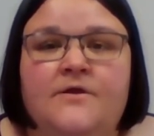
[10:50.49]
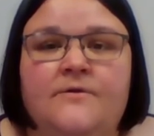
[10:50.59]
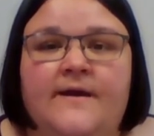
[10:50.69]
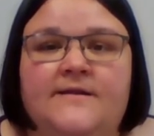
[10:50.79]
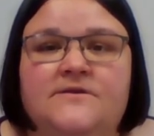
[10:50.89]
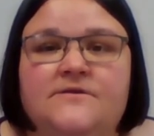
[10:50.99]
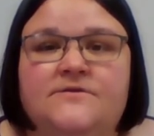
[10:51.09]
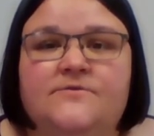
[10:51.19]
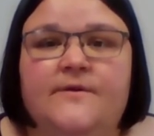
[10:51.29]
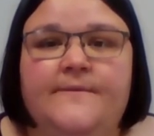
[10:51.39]
You might turn
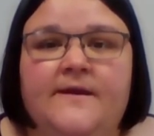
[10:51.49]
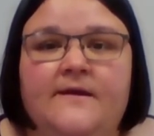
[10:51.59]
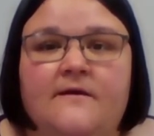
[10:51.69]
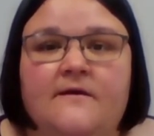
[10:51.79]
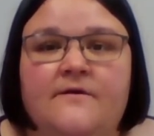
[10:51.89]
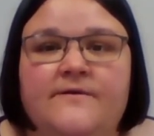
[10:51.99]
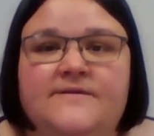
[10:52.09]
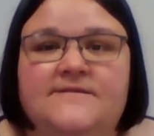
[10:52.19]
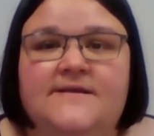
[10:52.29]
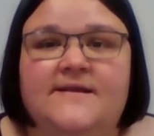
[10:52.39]
to a peer who
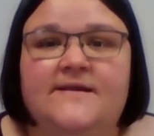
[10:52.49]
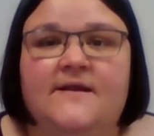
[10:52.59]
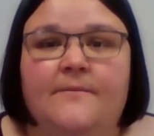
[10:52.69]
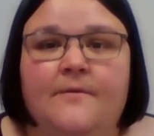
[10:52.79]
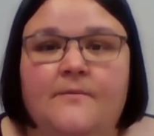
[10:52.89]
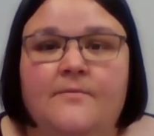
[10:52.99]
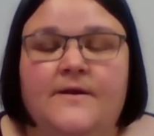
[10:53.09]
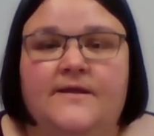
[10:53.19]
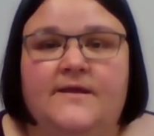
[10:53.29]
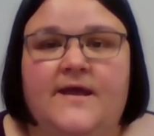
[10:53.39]
is seated
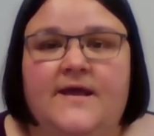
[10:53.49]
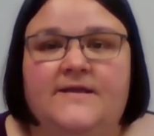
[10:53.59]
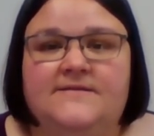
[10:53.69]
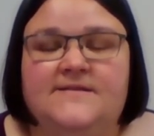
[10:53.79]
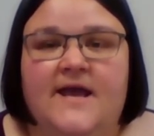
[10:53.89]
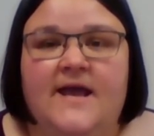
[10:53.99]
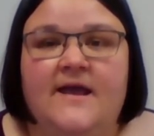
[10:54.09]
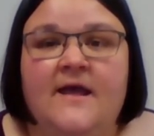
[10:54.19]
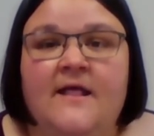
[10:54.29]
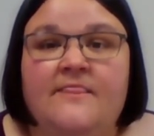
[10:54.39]
appropriately and say,